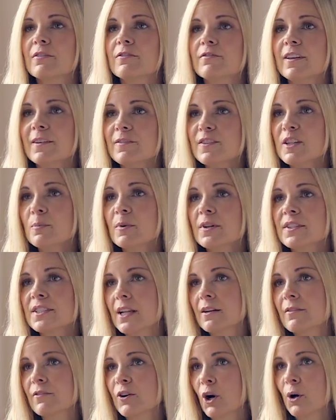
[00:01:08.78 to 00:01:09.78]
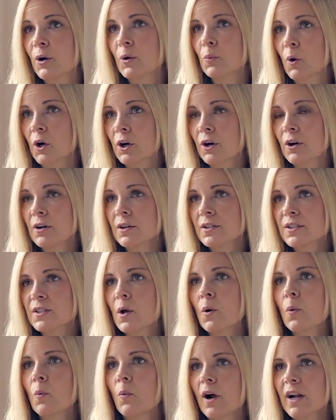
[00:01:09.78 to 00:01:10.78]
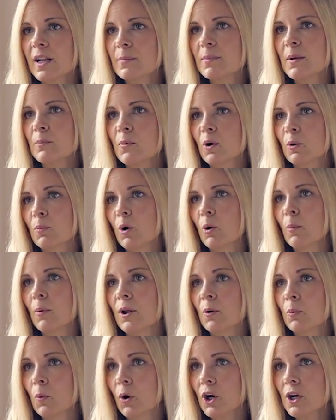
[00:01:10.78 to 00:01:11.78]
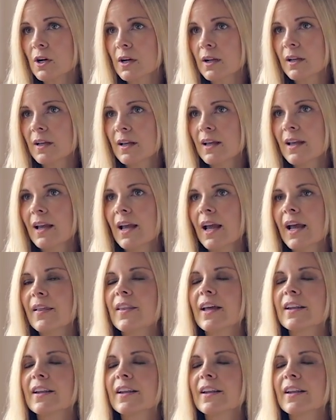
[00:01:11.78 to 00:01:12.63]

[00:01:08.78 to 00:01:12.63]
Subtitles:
50% of current workers want to be more mobile at work, and